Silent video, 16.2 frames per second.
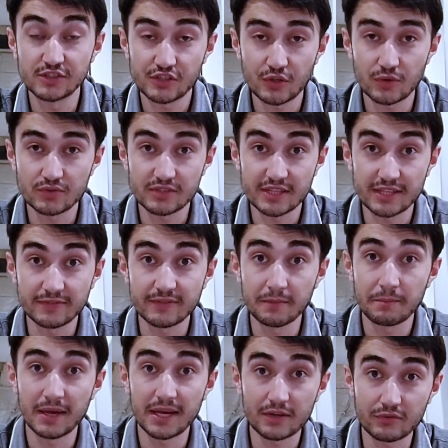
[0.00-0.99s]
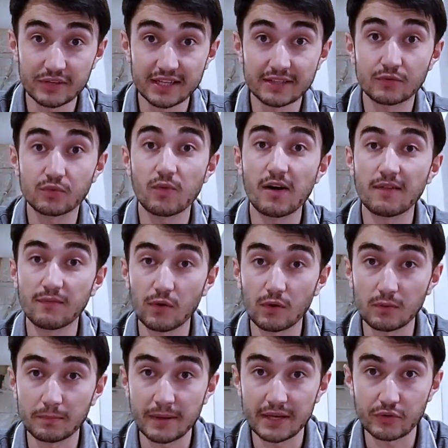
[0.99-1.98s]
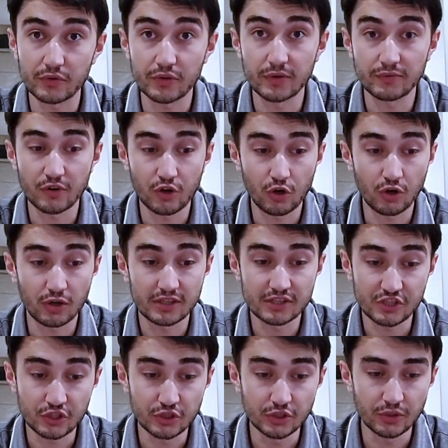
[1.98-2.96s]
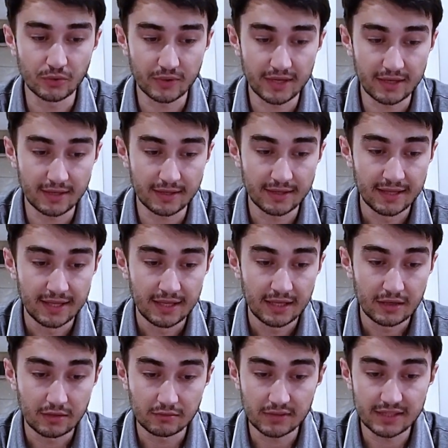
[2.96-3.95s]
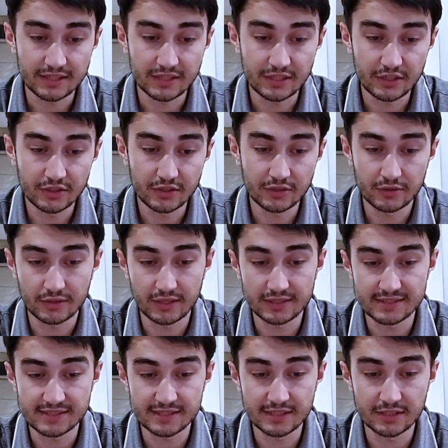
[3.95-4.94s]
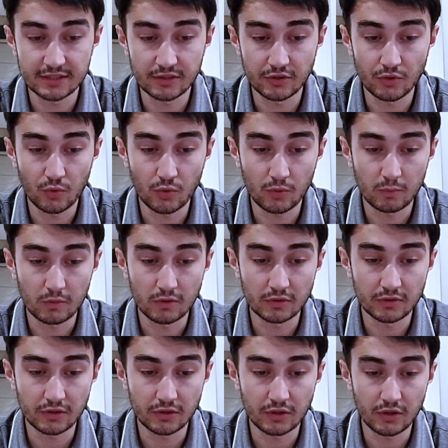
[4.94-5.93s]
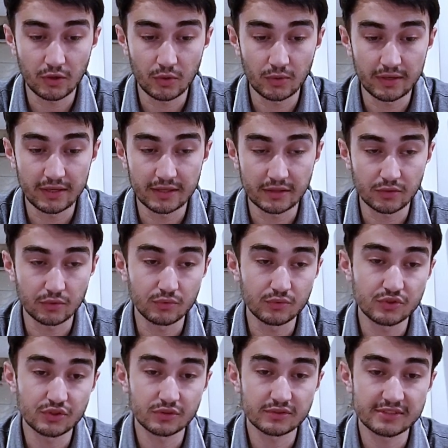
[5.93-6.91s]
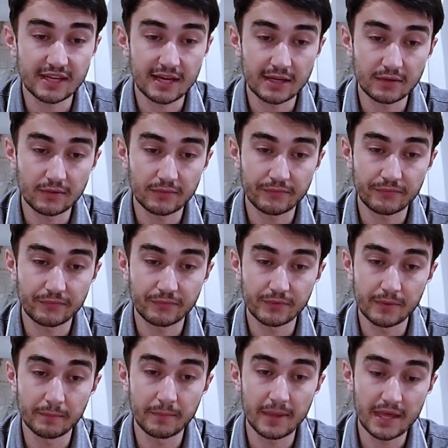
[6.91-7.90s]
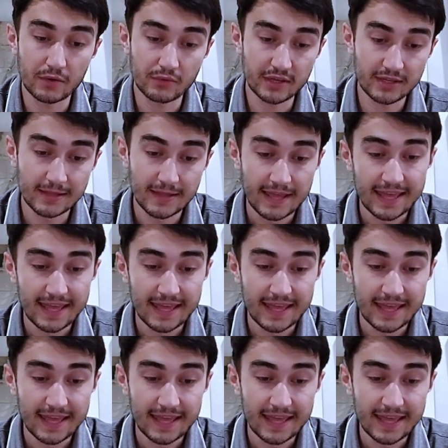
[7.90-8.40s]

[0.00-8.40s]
shows if the battery, 12-volt battery of the car is good or not. And right here you can see the normal, the low, and crucial side of the battery.